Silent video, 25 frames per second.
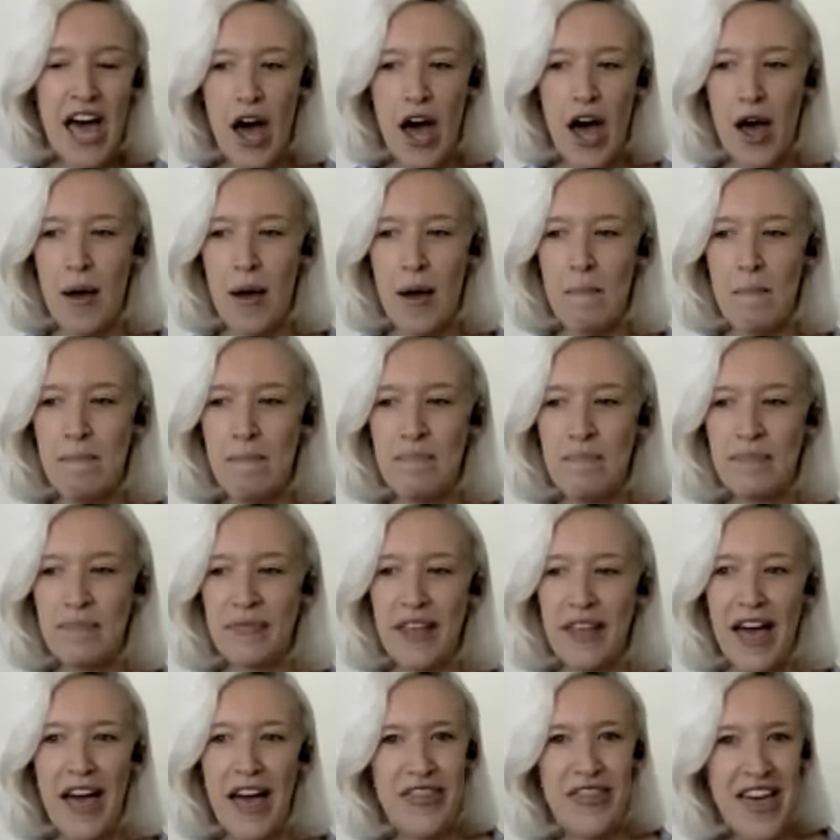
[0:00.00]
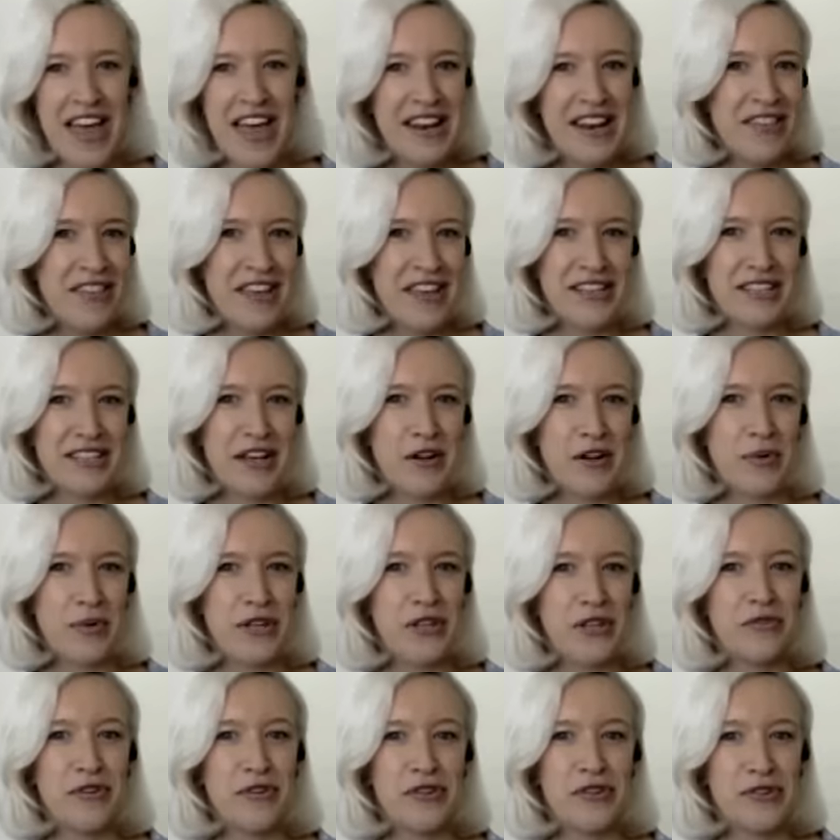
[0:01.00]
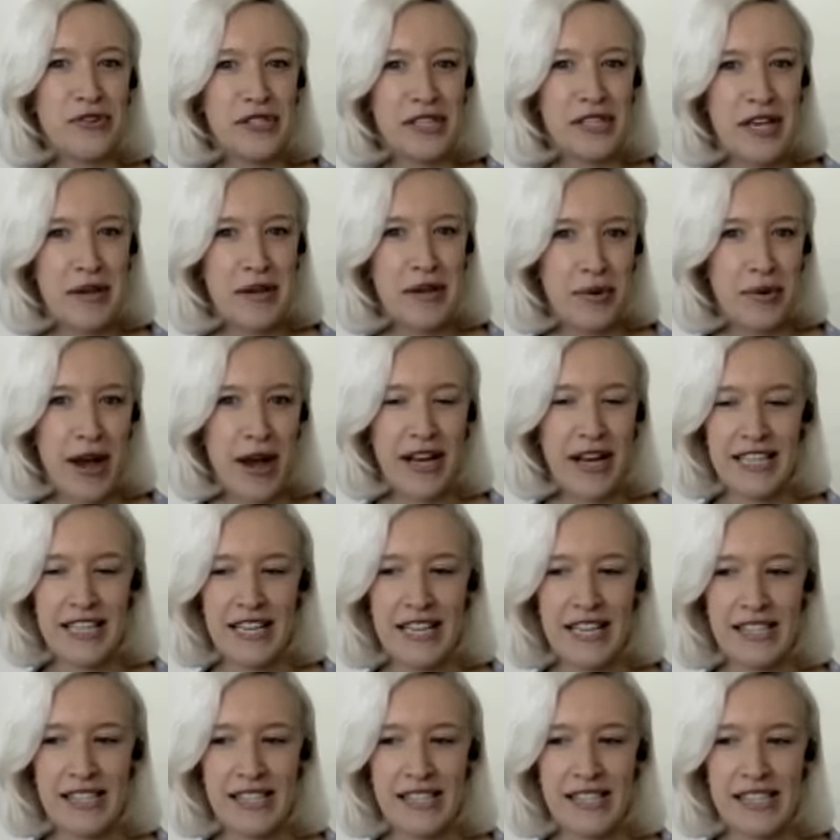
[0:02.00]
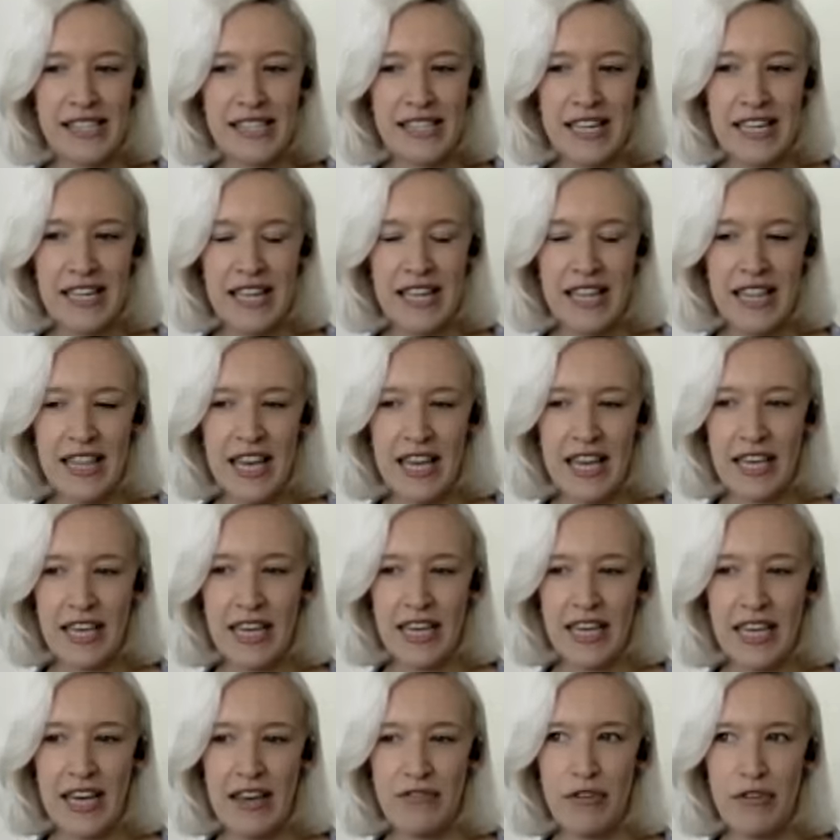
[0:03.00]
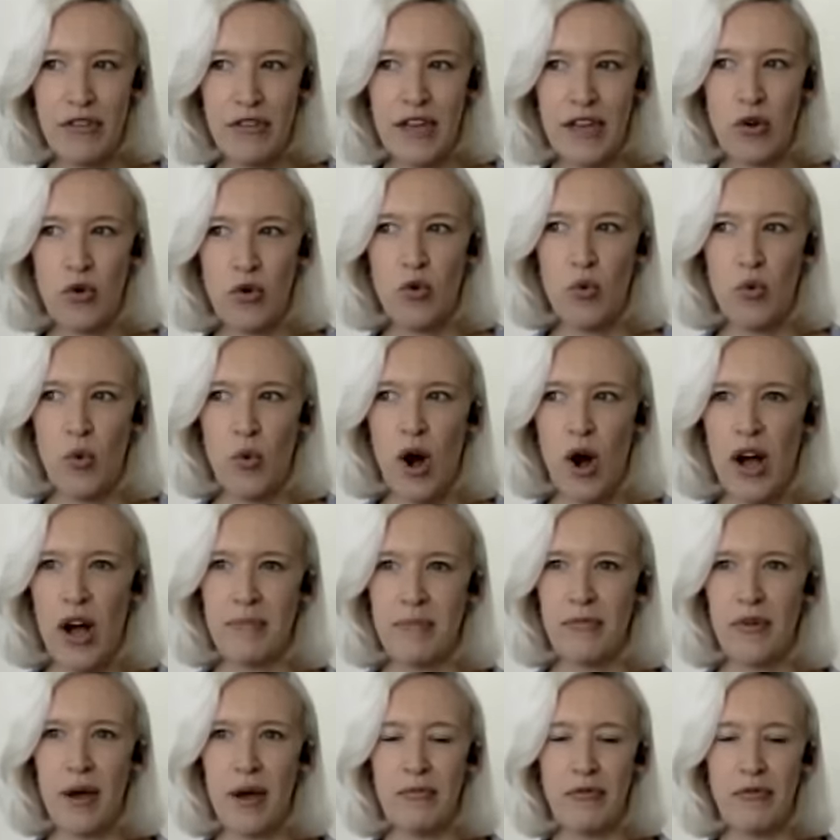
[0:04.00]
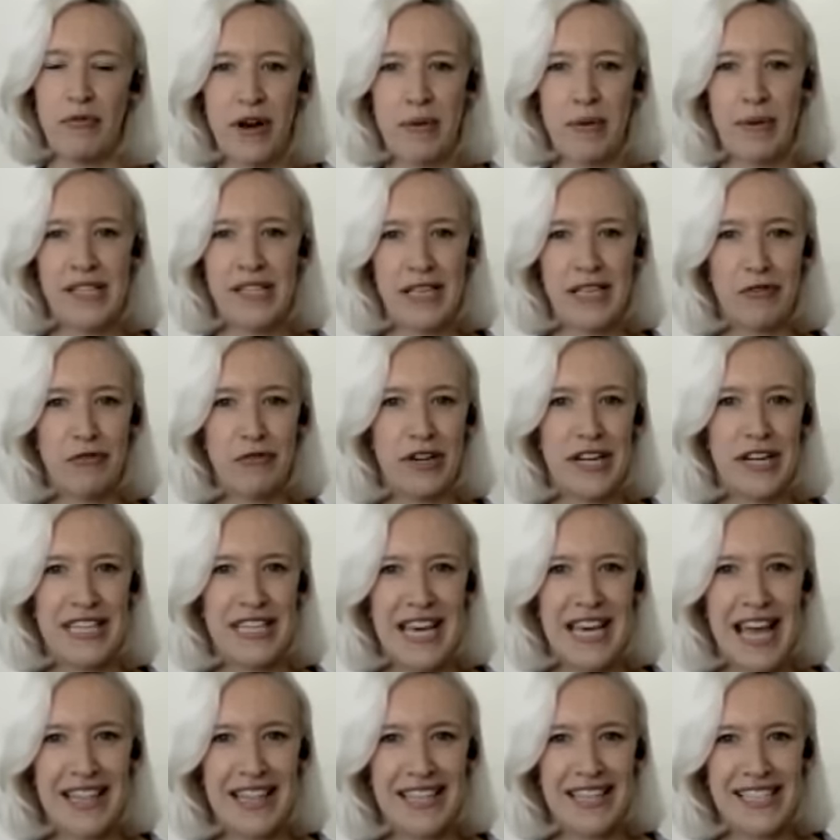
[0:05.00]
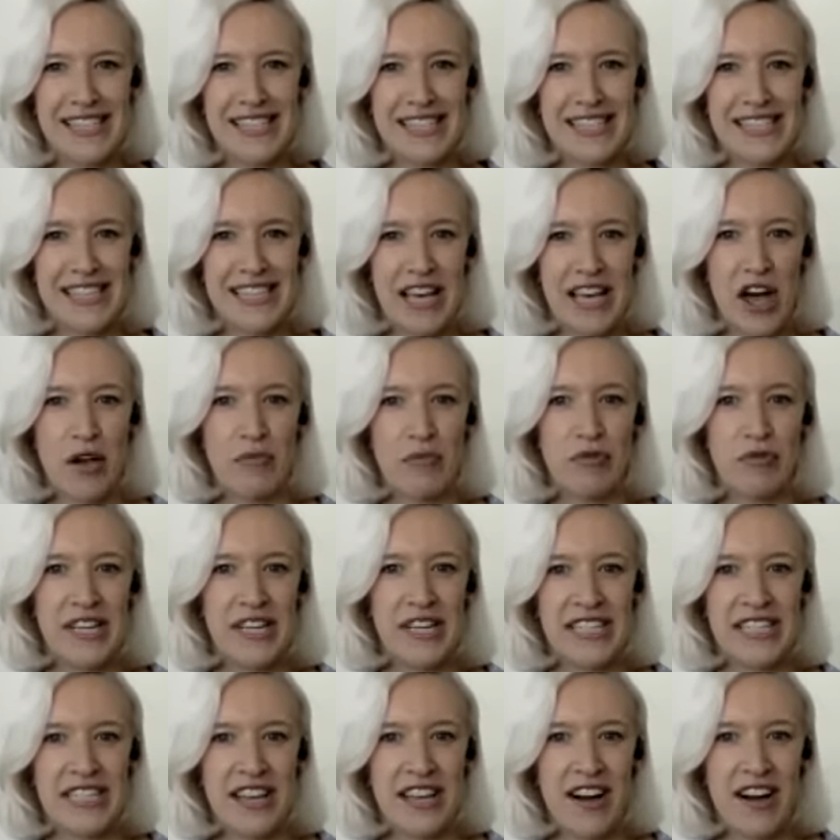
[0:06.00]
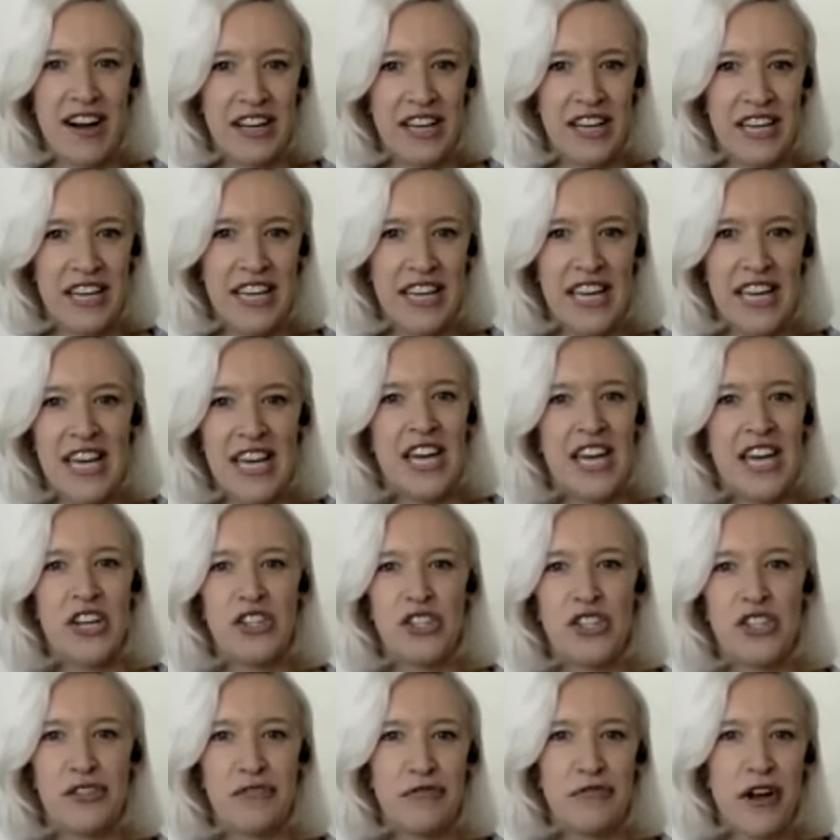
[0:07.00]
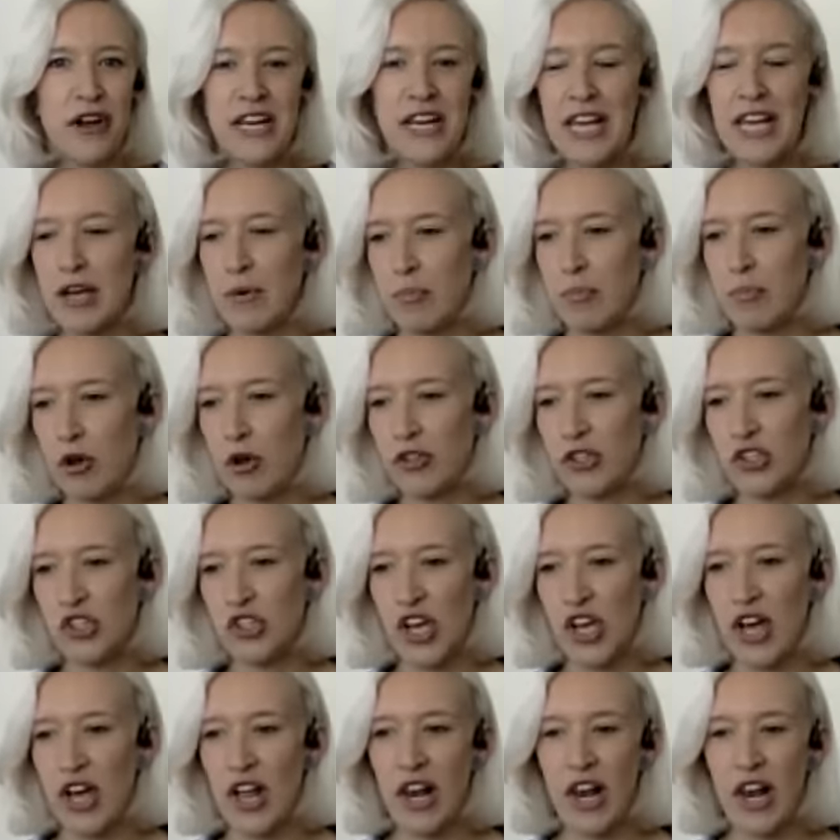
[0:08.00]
And then things like when you're in your singing practice, if you think, oh, I'm finding myself really tense, I'm really stuck, just finding a posture.